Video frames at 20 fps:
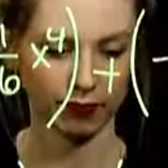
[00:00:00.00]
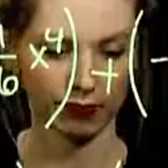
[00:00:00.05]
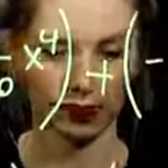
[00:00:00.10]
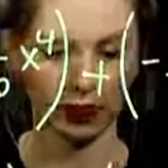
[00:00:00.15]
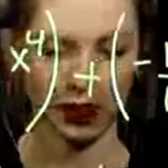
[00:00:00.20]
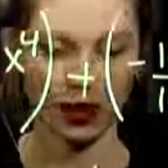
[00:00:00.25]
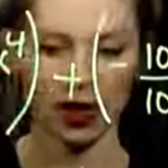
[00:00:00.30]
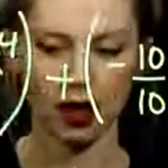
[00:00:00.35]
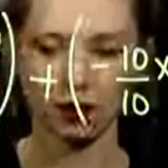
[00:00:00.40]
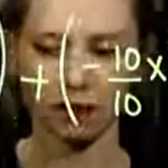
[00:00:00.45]

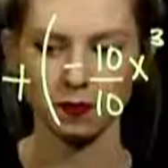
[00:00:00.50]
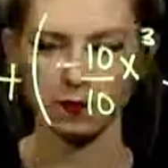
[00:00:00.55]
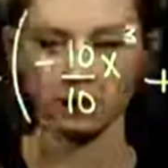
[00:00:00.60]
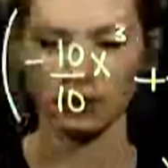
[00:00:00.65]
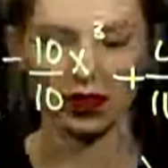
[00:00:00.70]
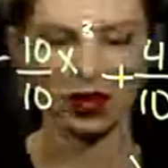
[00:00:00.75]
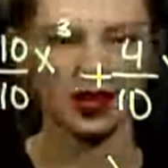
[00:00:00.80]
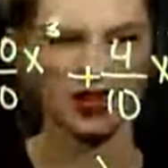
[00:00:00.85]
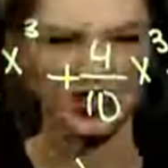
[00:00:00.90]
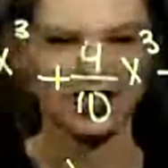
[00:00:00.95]
Okay,
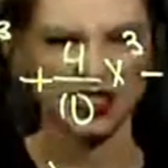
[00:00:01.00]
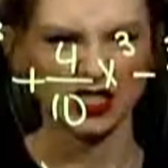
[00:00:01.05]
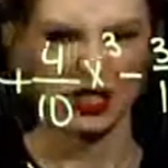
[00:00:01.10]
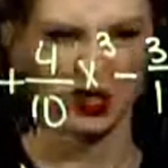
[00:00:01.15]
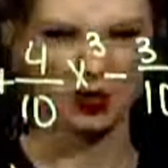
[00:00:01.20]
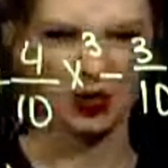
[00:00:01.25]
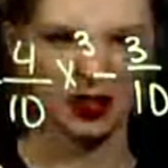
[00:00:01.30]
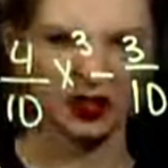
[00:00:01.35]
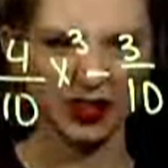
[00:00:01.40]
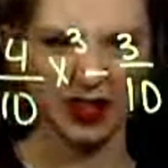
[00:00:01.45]
so
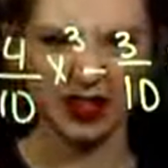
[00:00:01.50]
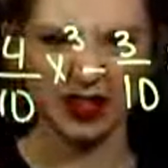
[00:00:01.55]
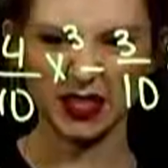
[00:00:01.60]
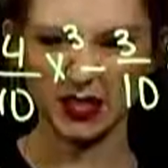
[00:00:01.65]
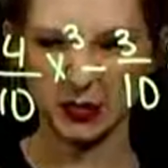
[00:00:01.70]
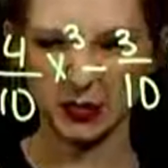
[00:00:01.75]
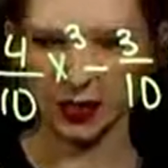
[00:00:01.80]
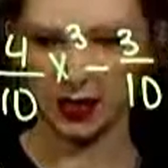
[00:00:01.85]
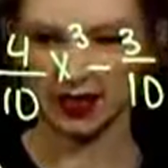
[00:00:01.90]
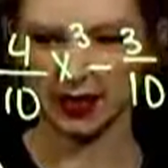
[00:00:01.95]
we don't like these
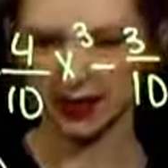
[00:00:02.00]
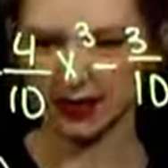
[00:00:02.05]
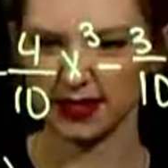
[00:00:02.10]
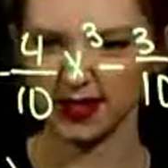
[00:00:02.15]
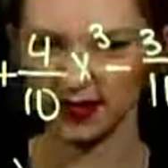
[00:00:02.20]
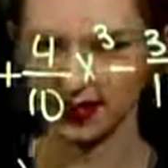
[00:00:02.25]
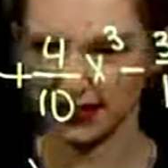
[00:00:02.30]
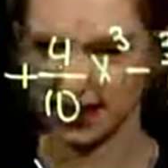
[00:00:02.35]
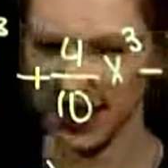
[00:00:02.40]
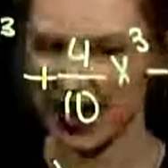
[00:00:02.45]

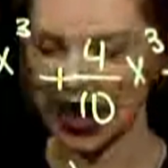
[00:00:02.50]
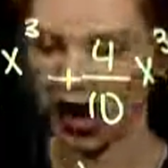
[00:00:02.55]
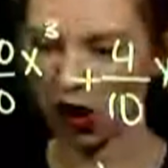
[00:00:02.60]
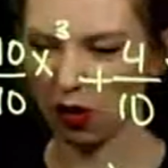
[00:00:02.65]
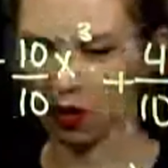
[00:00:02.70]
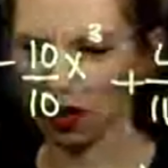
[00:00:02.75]
parentheses now